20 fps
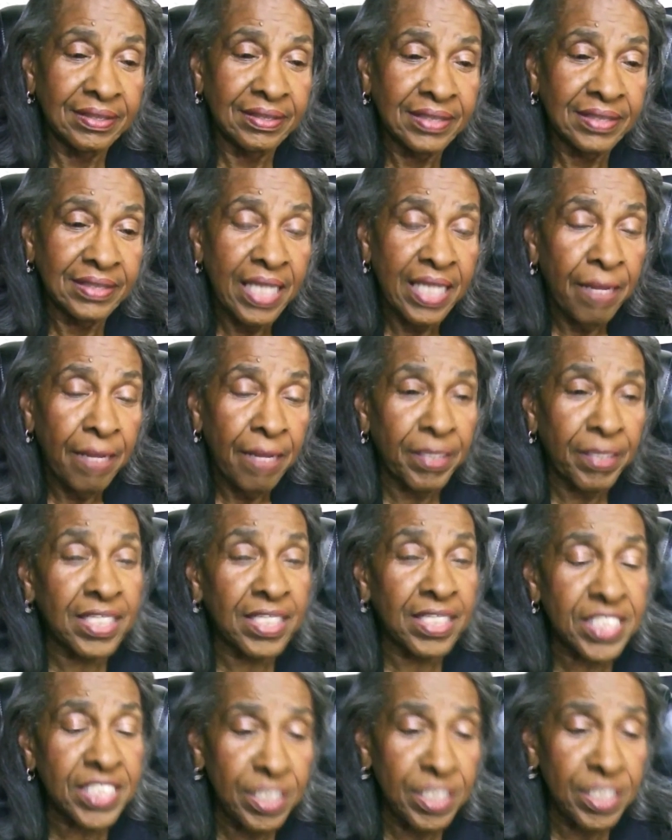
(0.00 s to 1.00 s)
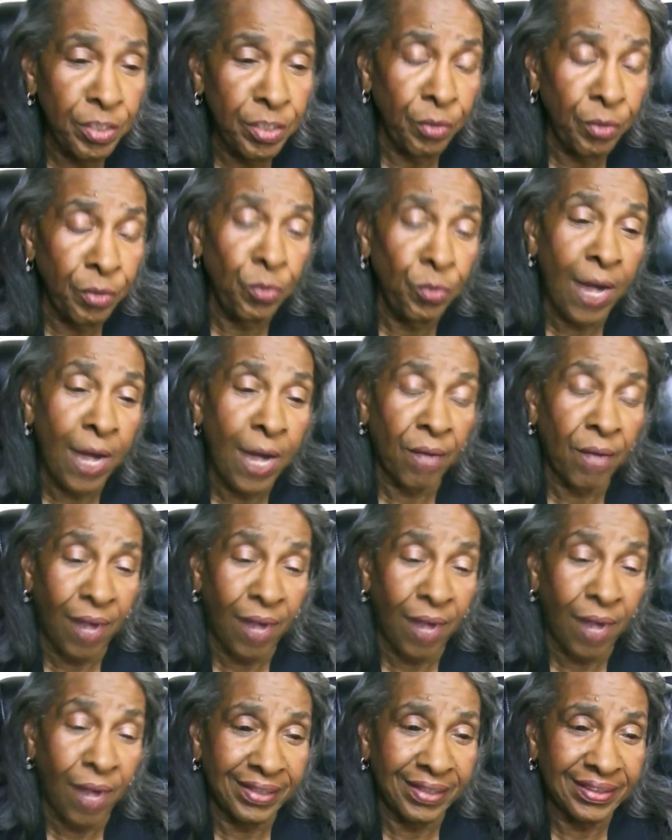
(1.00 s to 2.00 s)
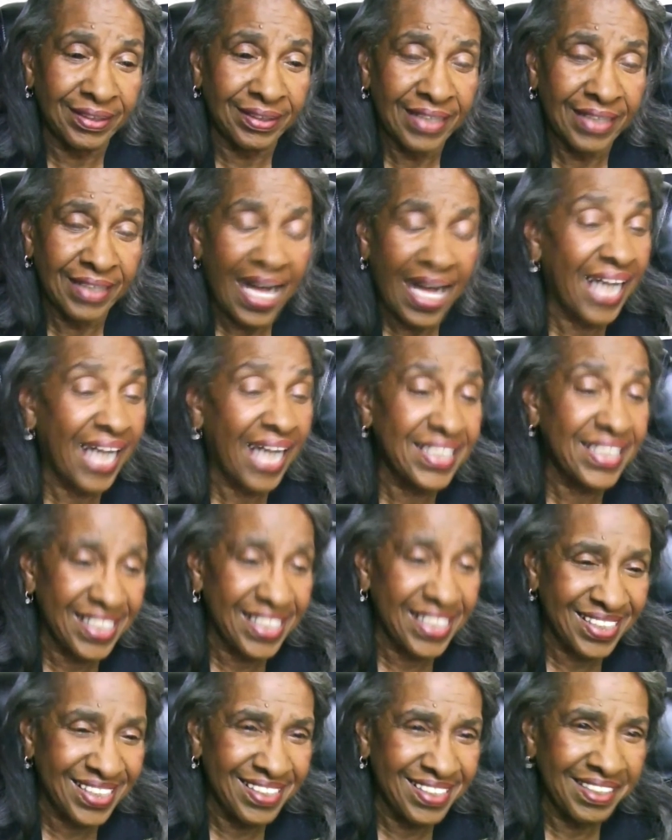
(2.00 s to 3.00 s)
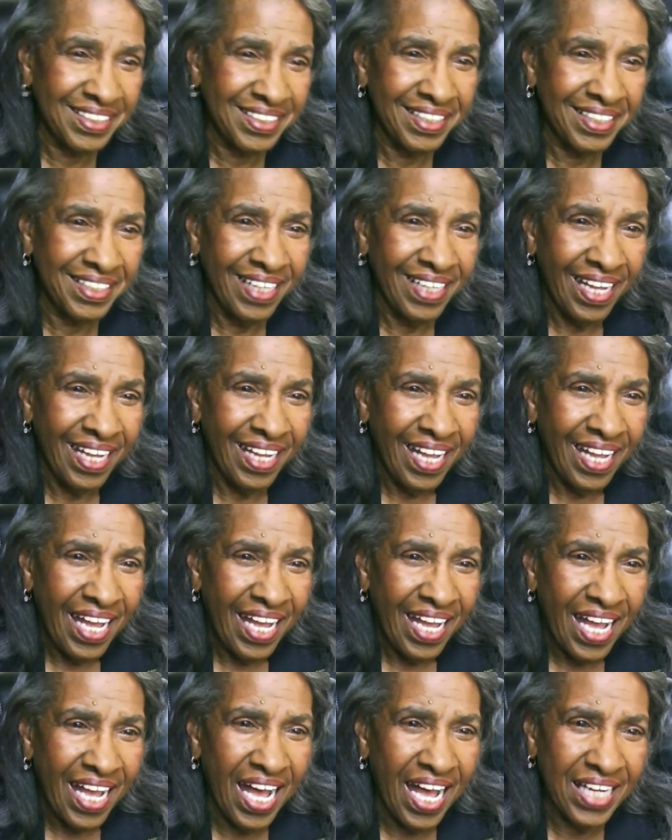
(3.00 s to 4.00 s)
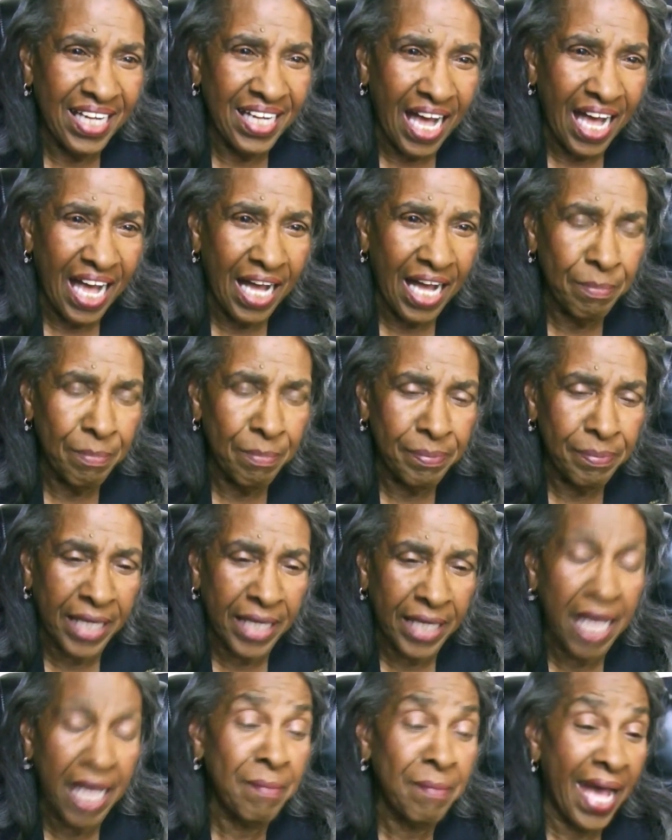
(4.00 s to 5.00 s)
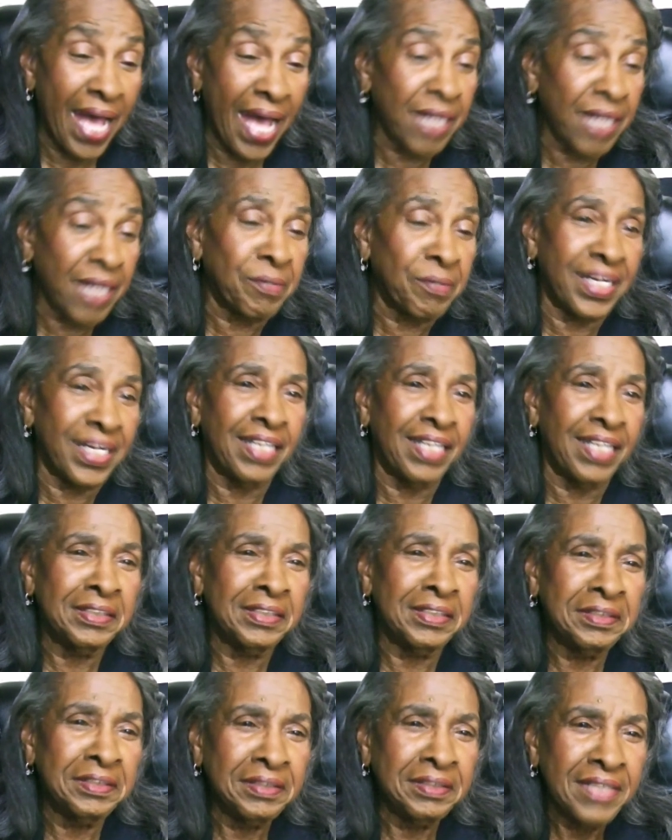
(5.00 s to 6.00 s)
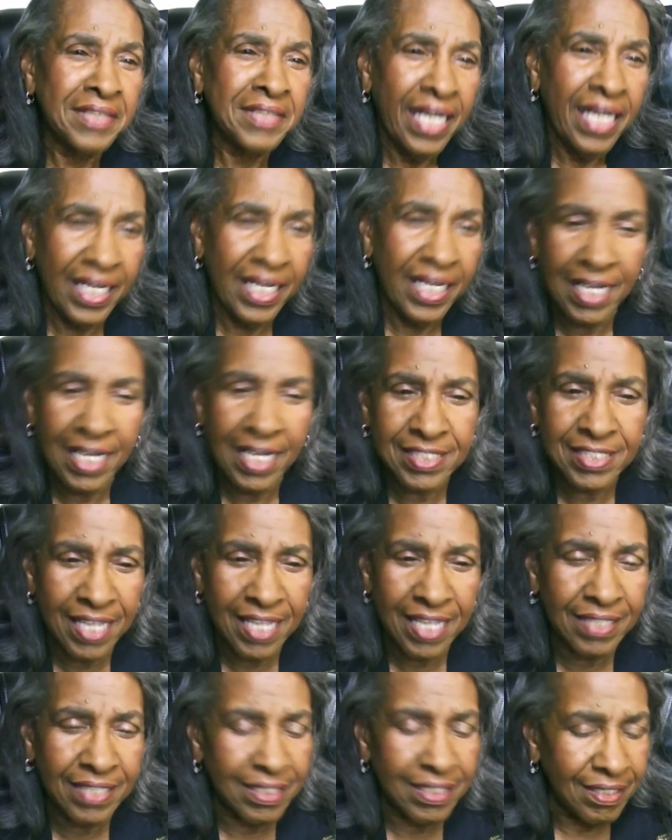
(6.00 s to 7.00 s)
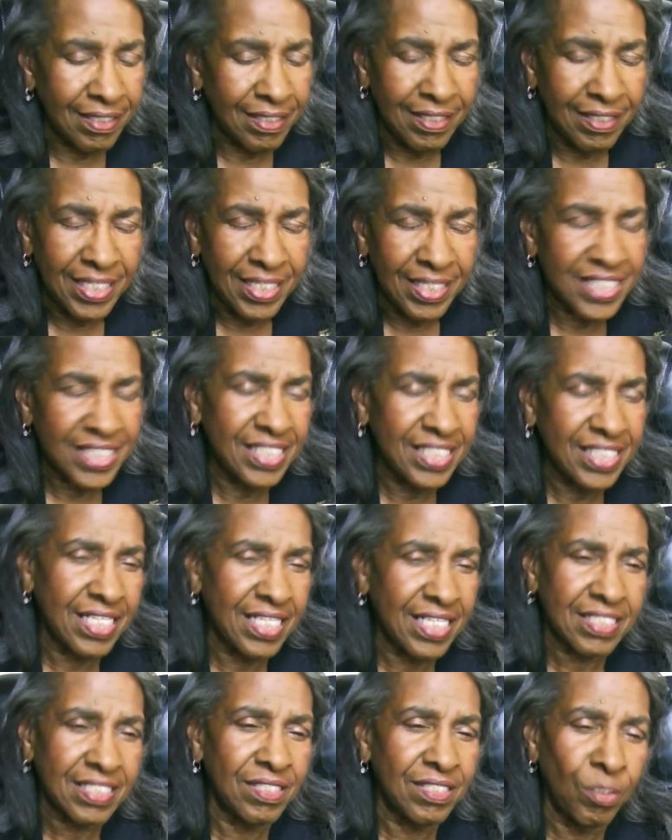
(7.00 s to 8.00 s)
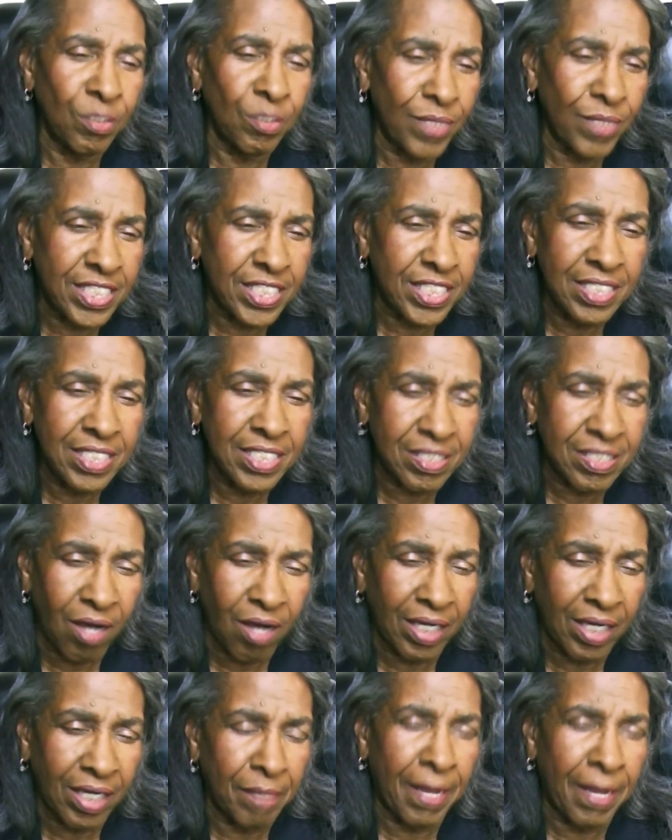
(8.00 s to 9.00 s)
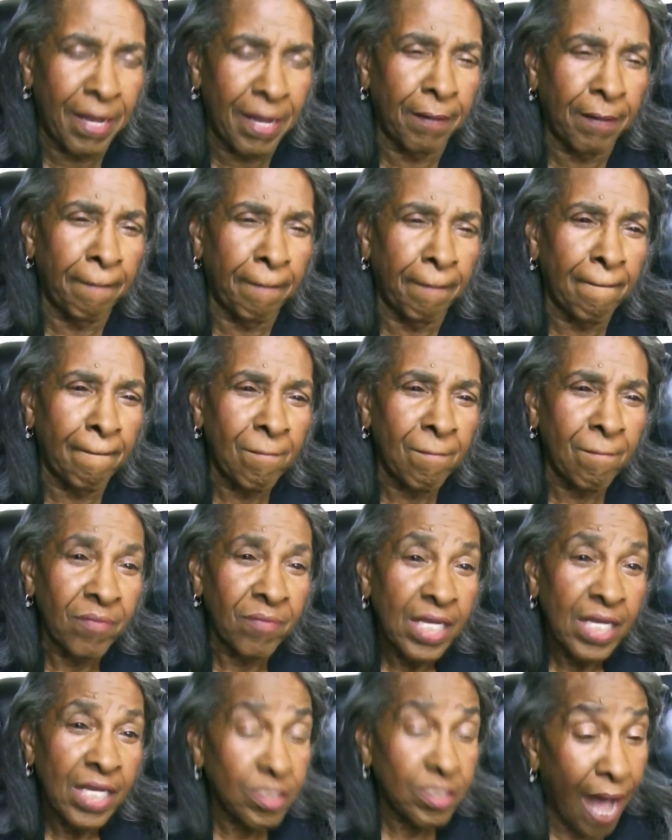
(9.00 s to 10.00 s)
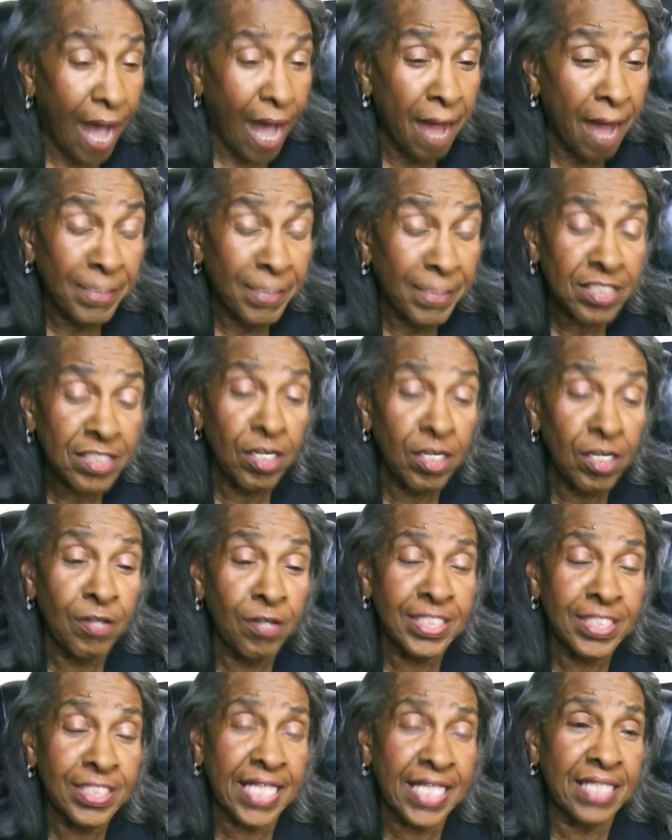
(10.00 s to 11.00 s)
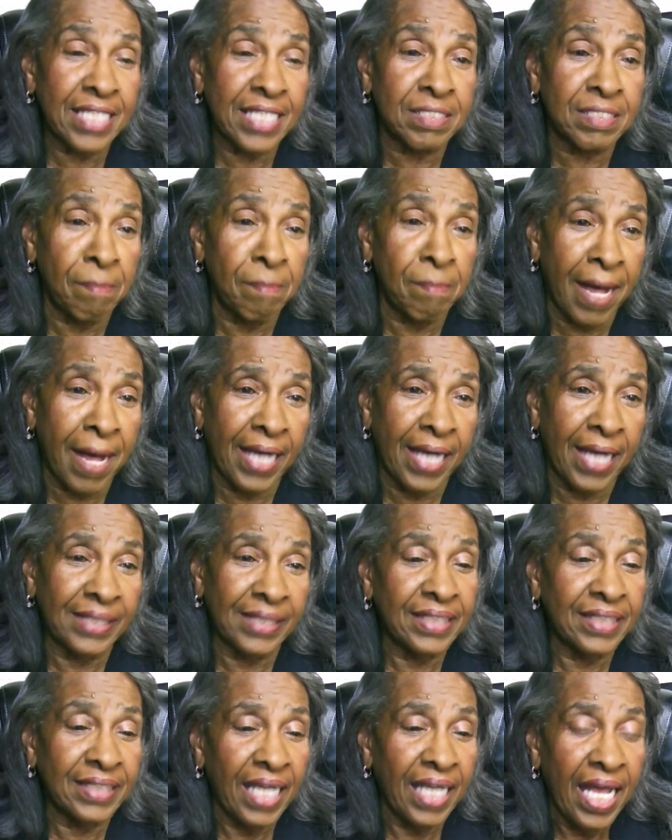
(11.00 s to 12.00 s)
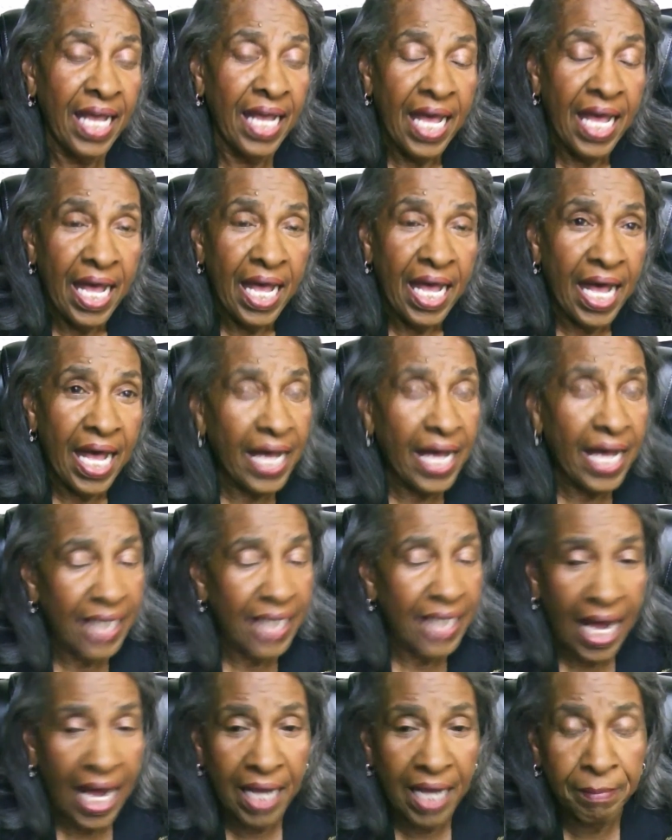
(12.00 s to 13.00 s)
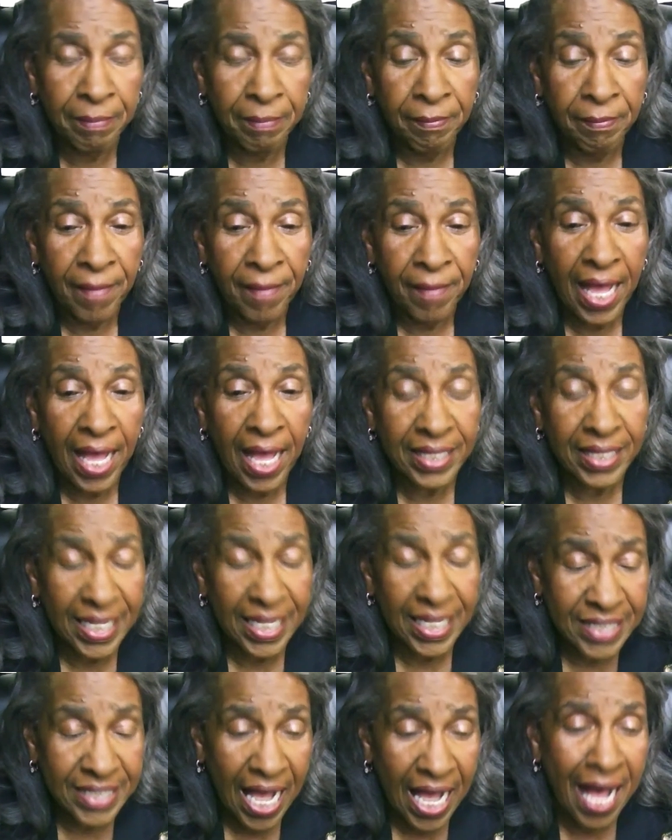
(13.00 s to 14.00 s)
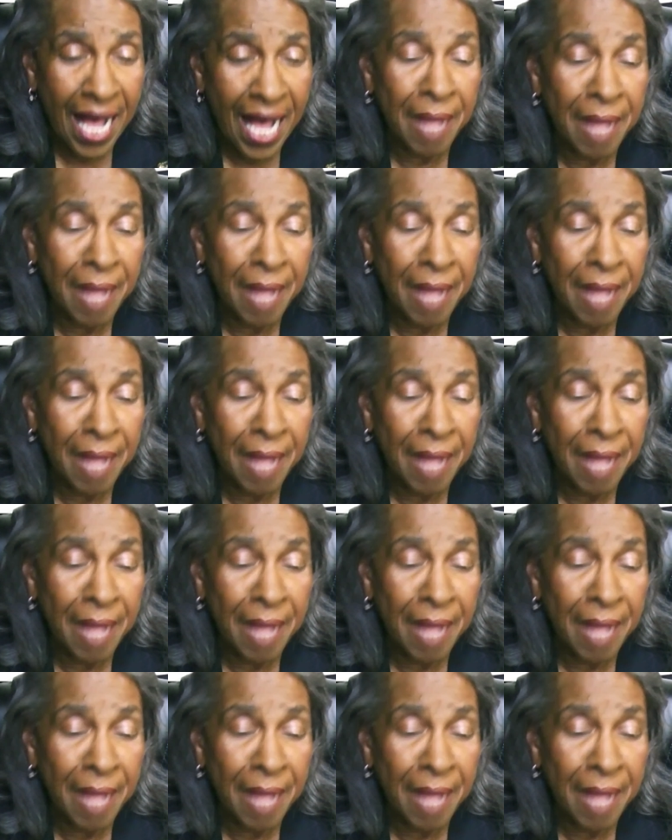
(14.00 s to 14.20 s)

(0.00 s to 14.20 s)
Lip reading: because she knew who I was. I didn't. And I became angry. And I said, she doesn't know what she's talking about. So I must learn science of mind. And at that time,